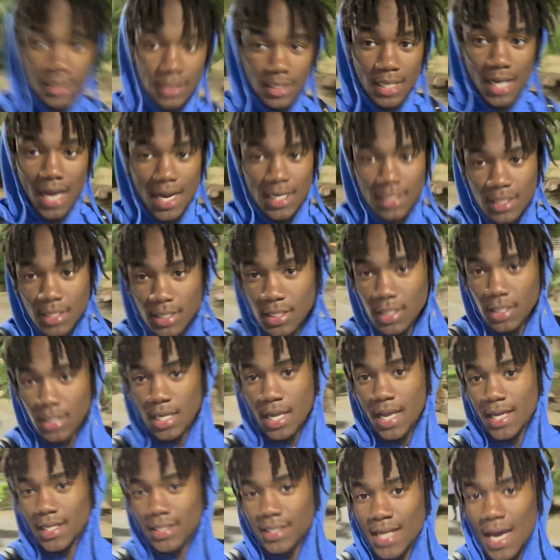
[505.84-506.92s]
you guys can
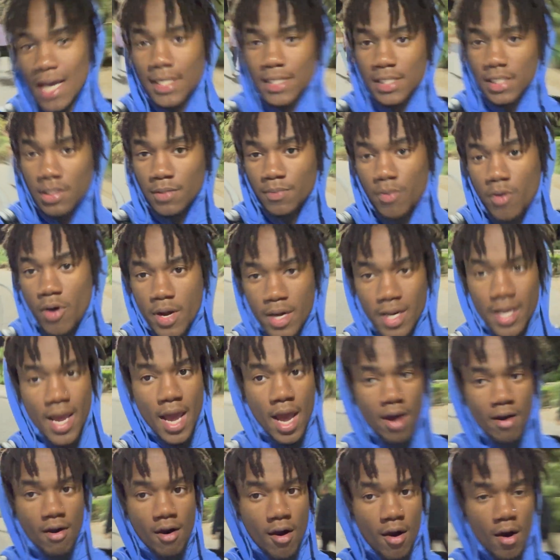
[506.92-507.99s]
see, it's not disappointing at
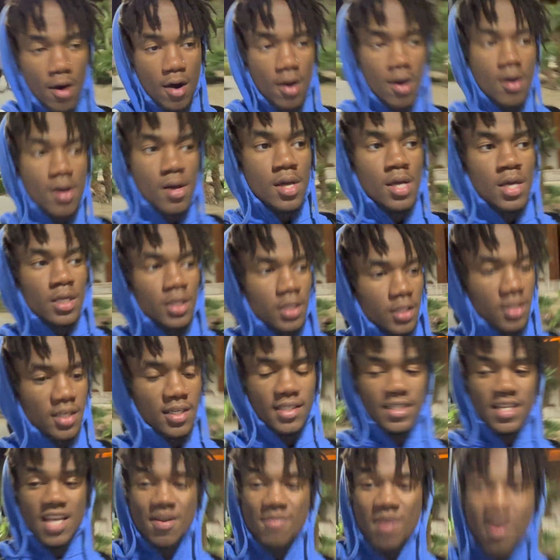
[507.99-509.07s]
all. You know what
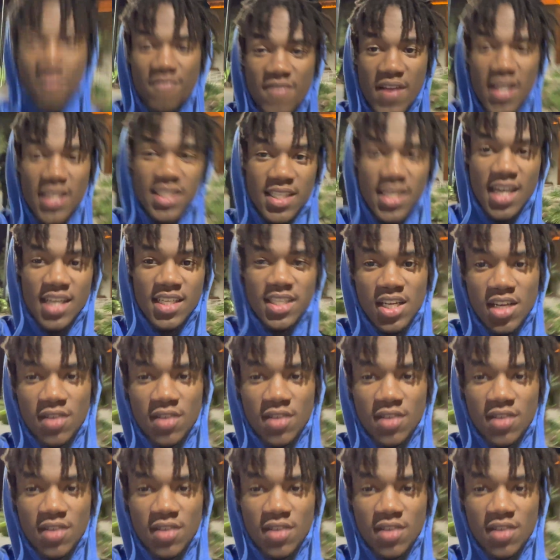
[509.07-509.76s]
I'm saying? My face does look